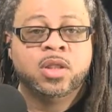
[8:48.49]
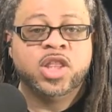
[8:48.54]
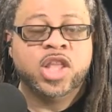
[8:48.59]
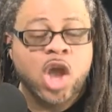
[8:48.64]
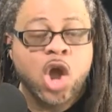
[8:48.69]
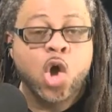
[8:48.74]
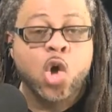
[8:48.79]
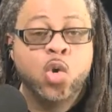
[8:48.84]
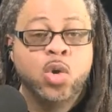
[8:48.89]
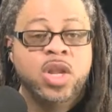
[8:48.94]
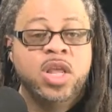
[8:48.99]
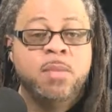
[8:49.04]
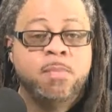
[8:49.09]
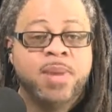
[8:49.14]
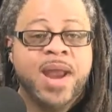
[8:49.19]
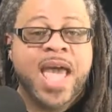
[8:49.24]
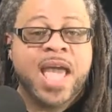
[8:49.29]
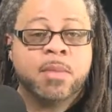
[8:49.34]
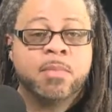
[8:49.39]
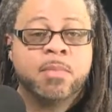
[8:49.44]
The only
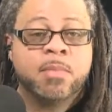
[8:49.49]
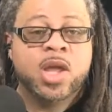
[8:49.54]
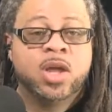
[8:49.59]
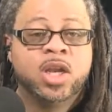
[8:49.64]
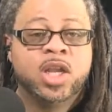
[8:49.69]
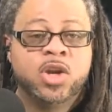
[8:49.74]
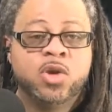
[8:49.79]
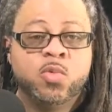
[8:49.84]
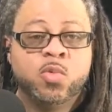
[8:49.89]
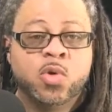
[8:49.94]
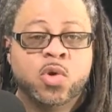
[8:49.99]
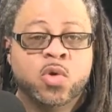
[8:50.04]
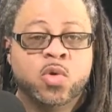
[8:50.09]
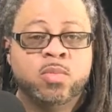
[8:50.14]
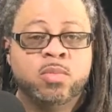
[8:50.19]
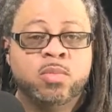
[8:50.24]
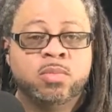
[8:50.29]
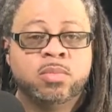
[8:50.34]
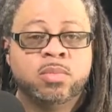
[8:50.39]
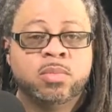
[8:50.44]
black male in the
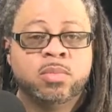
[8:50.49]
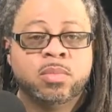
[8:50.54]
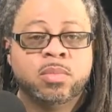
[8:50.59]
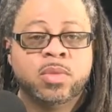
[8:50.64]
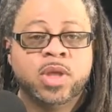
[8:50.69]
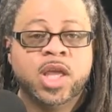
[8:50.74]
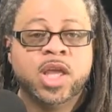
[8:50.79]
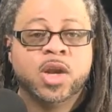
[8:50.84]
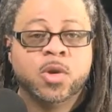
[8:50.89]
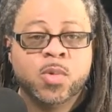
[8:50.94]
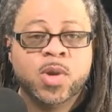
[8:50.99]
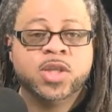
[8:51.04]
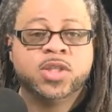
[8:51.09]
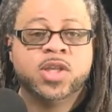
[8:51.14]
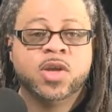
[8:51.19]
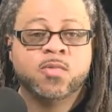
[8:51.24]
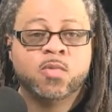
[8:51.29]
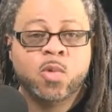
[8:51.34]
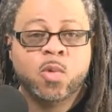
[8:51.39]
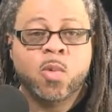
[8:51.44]
room, and the
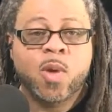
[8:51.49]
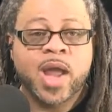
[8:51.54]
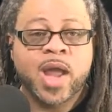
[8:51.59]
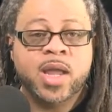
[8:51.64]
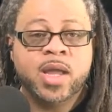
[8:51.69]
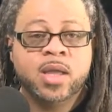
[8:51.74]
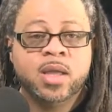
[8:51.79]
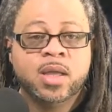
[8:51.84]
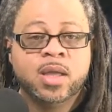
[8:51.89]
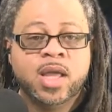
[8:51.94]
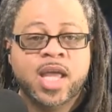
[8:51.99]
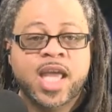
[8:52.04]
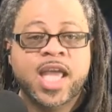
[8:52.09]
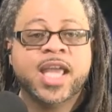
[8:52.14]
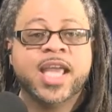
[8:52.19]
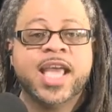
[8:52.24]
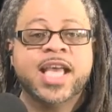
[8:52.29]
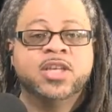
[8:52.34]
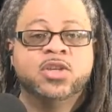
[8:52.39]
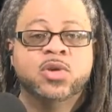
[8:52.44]
rest of them were white.
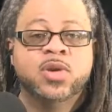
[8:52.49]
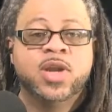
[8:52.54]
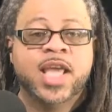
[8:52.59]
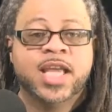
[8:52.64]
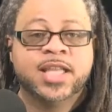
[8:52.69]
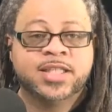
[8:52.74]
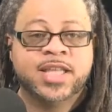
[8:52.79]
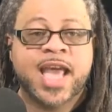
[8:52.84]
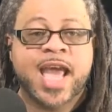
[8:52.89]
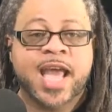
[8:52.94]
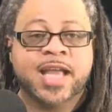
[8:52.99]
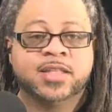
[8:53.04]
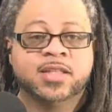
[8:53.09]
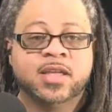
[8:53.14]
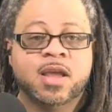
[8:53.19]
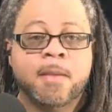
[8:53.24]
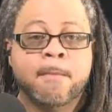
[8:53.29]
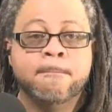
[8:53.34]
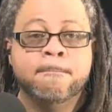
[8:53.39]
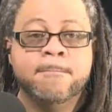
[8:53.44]
And guess who they attacked?
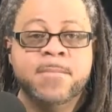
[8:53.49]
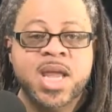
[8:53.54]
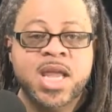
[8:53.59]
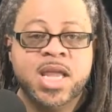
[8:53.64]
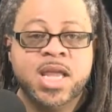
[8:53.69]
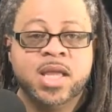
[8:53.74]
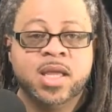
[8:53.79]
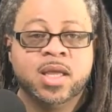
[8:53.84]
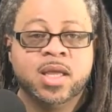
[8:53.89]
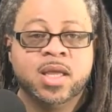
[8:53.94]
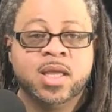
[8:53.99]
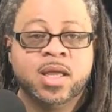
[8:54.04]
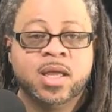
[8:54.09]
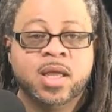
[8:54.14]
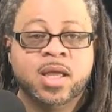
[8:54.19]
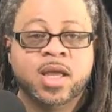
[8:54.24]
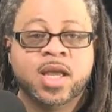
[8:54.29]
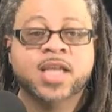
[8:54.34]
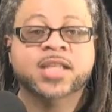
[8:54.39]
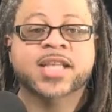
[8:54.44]
Me,
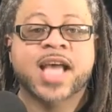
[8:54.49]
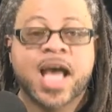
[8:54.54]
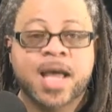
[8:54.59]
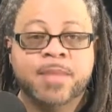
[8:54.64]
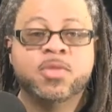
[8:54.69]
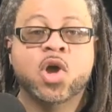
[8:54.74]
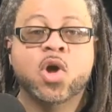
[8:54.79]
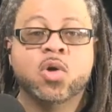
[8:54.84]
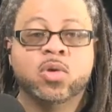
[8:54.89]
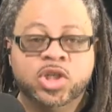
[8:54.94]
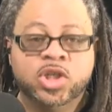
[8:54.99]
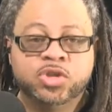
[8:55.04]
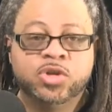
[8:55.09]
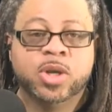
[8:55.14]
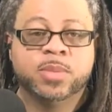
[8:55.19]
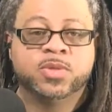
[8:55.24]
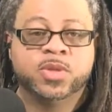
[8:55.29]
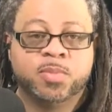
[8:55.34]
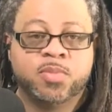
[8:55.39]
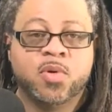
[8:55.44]
because I'm the only
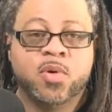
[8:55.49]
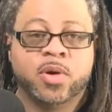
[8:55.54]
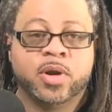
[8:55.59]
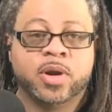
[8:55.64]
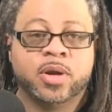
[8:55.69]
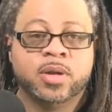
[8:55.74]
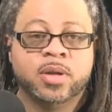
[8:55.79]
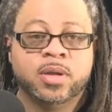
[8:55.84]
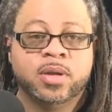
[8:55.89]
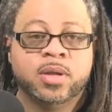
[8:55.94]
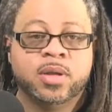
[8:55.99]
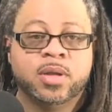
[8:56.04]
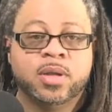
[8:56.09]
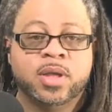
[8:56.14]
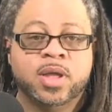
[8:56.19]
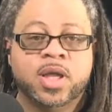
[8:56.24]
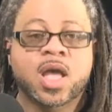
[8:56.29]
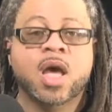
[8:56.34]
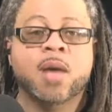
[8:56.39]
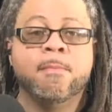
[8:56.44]
Trump supporter.
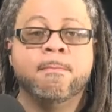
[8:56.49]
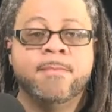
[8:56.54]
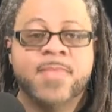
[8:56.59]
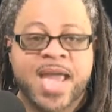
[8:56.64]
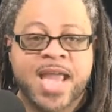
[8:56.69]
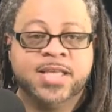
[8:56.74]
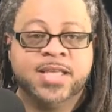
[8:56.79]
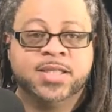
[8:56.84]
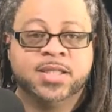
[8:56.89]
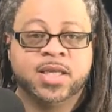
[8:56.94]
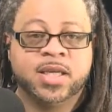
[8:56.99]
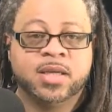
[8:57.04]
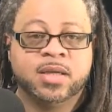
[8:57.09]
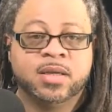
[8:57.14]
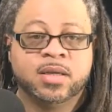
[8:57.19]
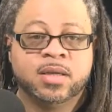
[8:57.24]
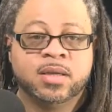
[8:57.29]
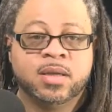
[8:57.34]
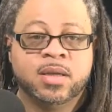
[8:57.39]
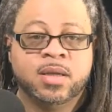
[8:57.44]
Amazing.
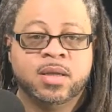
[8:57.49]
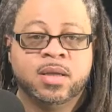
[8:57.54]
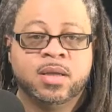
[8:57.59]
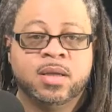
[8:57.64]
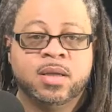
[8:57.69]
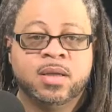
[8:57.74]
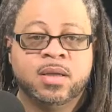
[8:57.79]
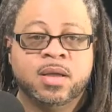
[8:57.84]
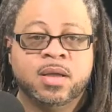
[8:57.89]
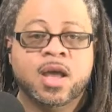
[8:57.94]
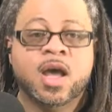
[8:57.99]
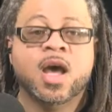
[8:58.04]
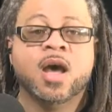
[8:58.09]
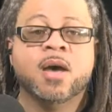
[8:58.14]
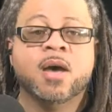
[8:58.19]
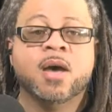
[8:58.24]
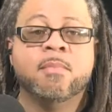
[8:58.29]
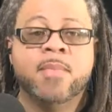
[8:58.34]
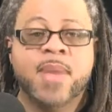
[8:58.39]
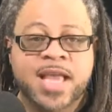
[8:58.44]

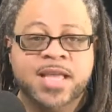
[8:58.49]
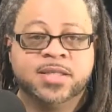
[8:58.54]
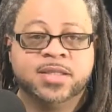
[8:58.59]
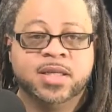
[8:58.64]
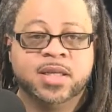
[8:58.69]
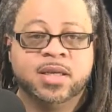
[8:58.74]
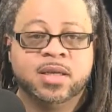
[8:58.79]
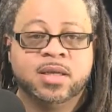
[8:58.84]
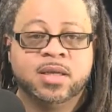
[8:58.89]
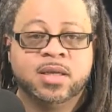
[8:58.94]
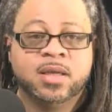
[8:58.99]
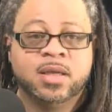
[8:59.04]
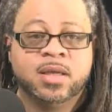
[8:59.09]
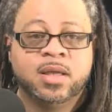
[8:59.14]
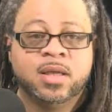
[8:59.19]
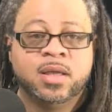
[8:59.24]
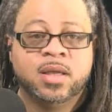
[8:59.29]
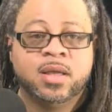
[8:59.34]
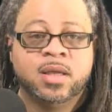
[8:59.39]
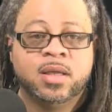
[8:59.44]
Amazing.
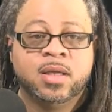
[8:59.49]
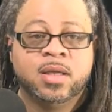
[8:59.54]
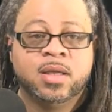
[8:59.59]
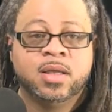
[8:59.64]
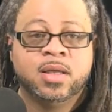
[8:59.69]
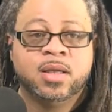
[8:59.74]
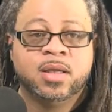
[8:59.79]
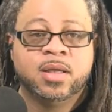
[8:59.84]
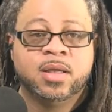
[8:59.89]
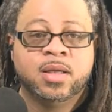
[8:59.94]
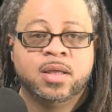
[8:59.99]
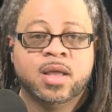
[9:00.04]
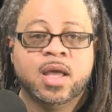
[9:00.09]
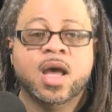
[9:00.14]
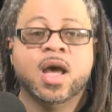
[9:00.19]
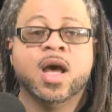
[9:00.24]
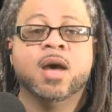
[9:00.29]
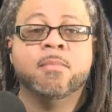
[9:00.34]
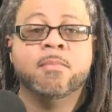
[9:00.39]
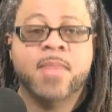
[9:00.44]

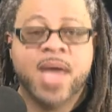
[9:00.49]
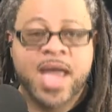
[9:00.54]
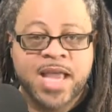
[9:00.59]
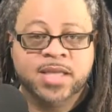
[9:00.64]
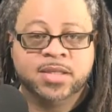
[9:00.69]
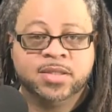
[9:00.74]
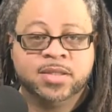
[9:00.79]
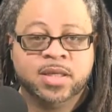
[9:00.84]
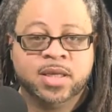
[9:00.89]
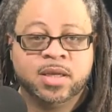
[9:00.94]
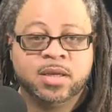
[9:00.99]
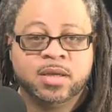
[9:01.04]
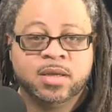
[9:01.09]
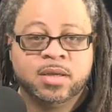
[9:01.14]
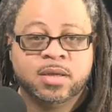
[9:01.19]
Amazing.